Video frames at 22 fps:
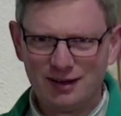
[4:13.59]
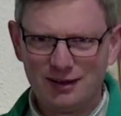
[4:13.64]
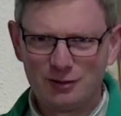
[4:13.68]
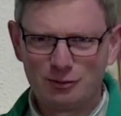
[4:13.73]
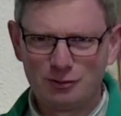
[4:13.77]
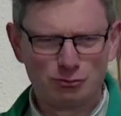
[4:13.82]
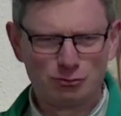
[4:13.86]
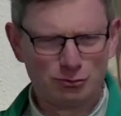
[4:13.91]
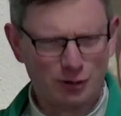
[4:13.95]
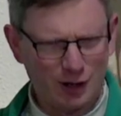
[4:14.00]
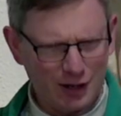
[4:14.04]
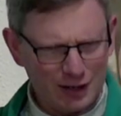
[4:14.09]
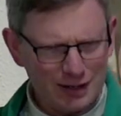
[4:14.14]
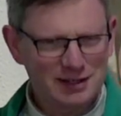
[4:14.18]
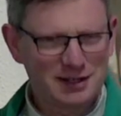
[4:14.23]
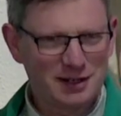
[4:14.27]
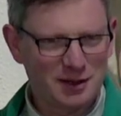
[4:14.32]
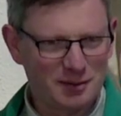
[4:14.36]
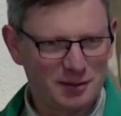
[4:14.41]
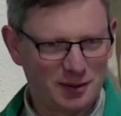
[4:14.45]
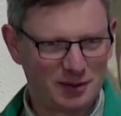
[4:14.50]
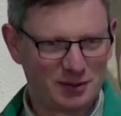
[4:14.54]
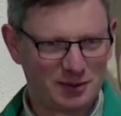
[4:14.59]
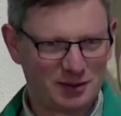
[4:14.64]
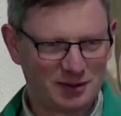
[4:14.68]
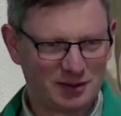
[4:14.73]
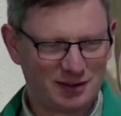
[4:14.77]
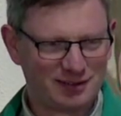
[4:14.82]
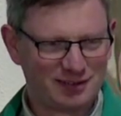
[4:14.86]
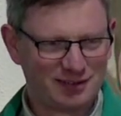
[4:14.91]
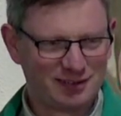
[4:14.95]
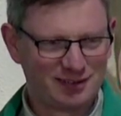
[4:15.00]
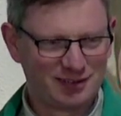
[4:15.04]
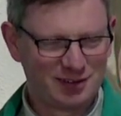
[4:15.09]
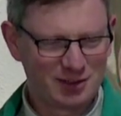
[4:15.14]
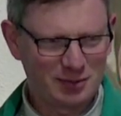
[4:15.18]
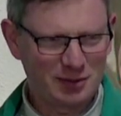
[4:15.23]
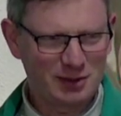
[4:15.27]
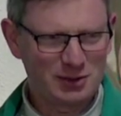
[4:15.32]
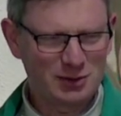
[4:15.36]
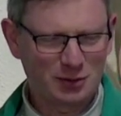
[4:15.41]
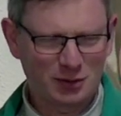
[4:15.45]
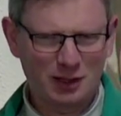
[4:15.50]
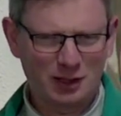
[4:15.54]
right about it. There's something
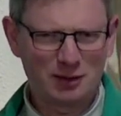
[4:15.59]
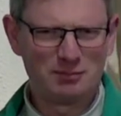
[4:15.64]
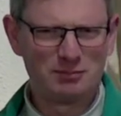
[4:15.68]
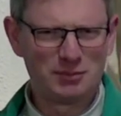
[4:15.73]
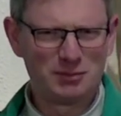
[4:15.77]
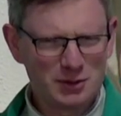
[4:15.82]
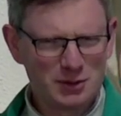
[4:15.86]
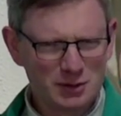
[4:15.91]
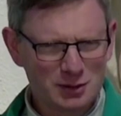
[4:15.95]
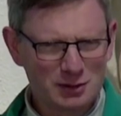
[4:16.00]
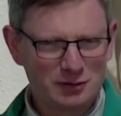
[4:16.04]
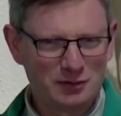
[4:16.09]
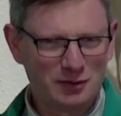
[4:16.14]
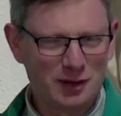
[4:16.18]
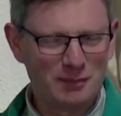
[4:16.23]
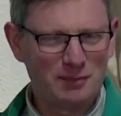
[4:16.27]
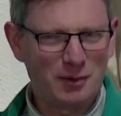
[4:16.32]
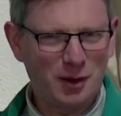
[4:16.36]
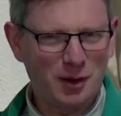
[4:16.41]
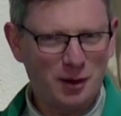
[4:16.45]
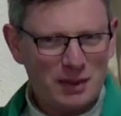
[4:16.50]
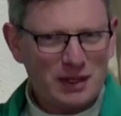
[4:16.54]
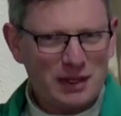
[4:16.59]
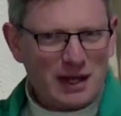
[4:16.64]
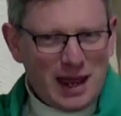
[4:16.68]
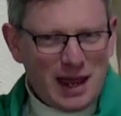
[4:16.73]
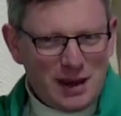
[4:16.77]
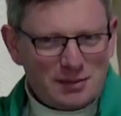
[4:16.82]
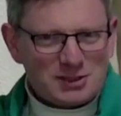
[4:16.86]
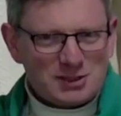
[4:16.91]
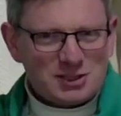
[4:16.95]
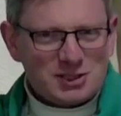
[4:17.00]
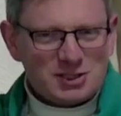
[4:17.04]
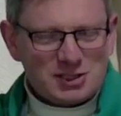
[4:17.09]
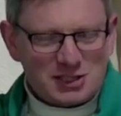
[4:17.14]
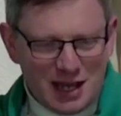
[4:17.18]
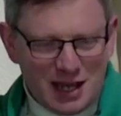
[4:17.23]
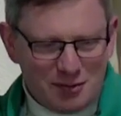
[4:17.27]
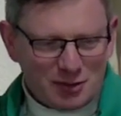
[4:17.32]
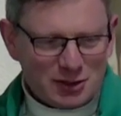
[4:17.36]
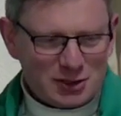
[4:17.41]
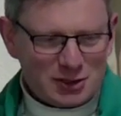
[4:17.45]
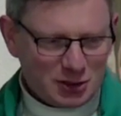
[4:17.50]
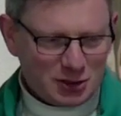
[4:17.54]
so kind of beautiful about being able to say
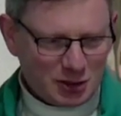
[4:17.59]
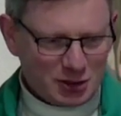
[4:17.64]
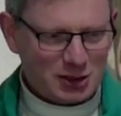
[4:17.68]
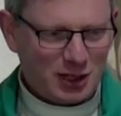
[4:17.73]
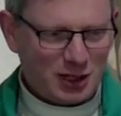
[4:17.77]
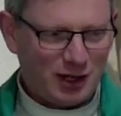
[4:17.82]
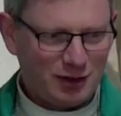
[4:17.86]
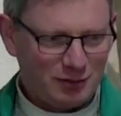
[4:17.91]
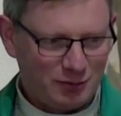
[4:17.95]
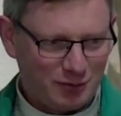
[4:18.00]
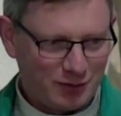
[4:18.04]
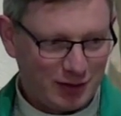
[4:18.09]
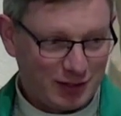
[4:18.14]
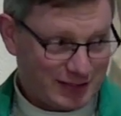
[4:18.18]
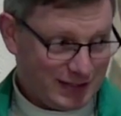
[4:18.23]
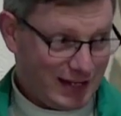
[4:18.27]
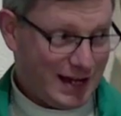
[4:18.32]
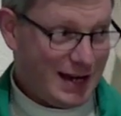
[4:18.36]
with such confidence